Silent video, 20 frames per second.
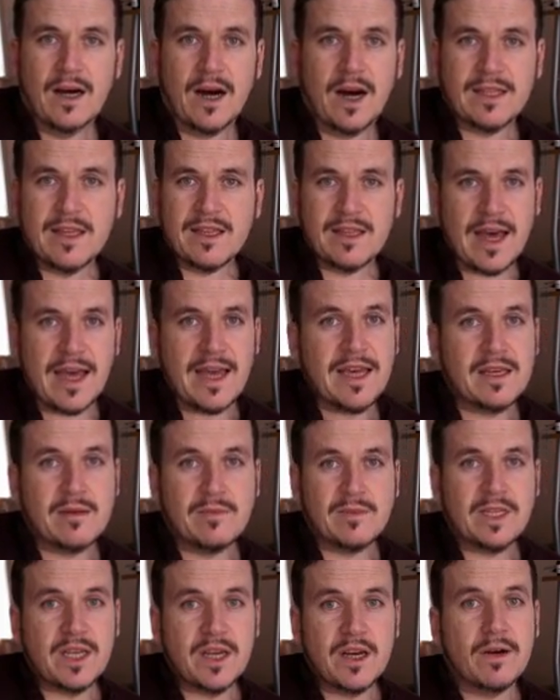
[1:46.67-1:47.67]
either they
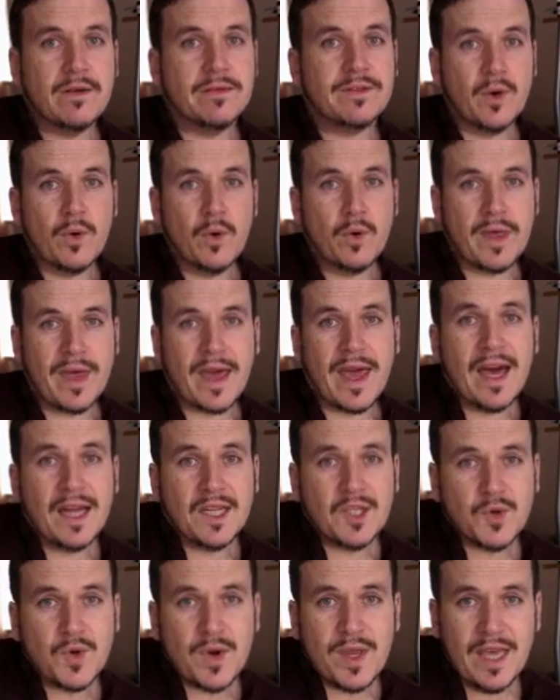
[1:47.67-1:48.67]
themselves or the
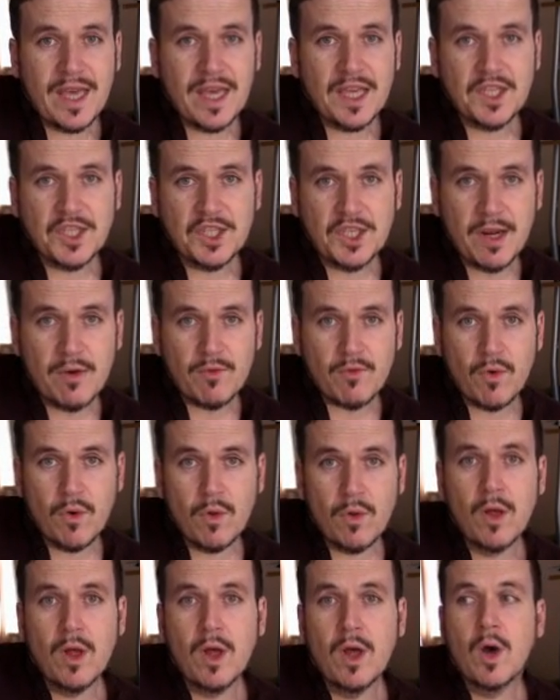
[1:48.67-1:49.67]
country in
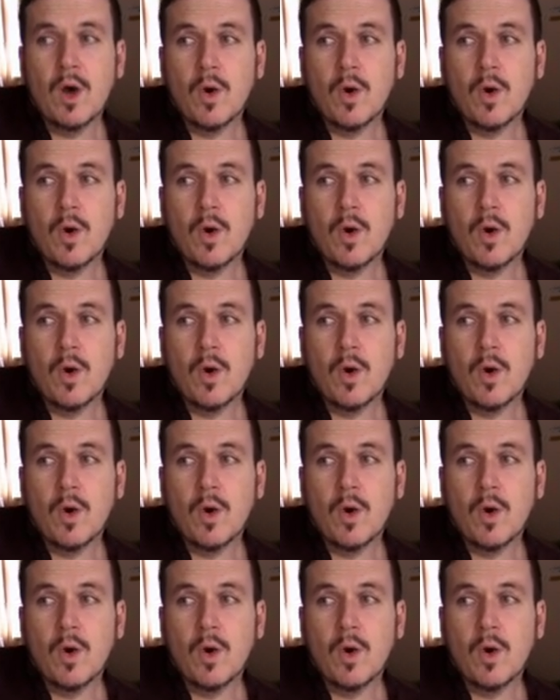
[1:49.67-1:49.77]
general